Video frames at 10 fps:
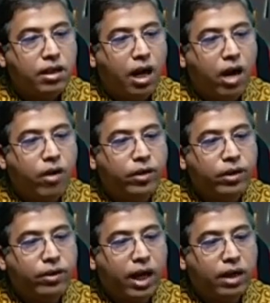How can you
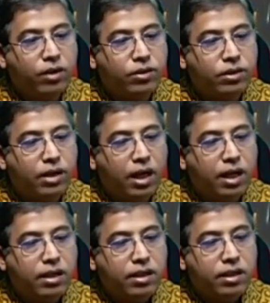diagnose the
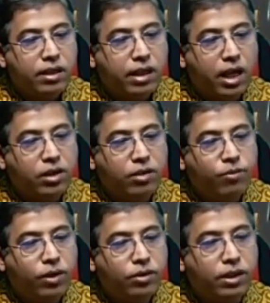kerosene
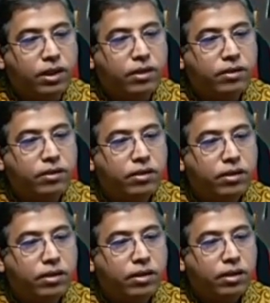poisoning?
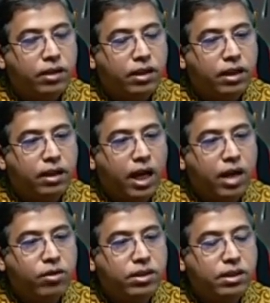
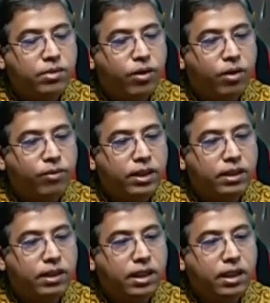Diagnosis from
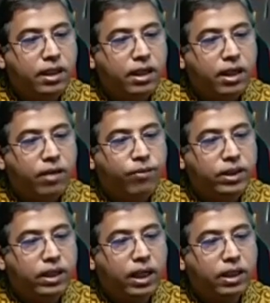history,
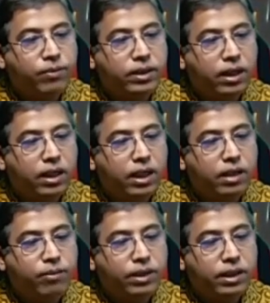physical examination and
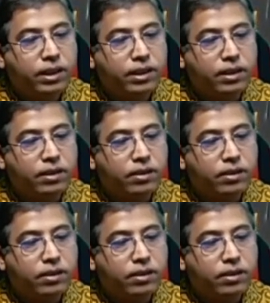investigations.